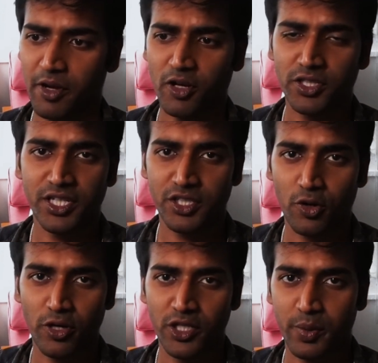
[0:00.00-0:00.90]
because
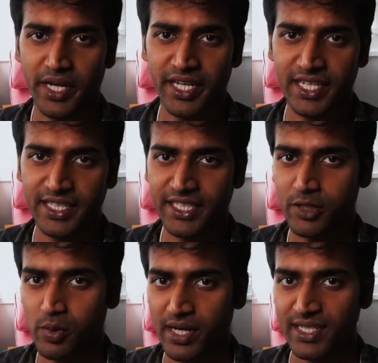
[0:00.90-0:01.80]
his code is very
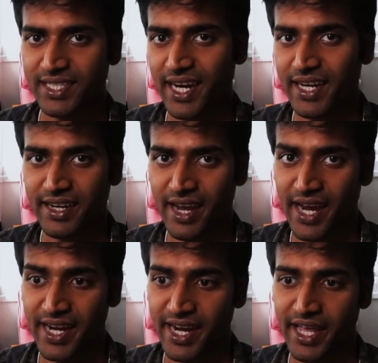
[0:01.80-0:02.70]
easy to understand
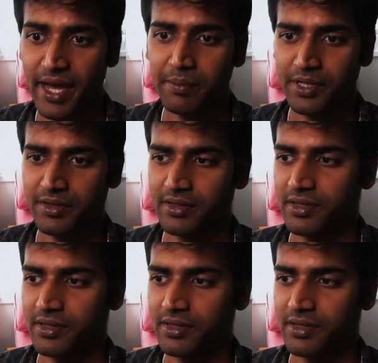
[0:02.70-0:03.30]
and adapt.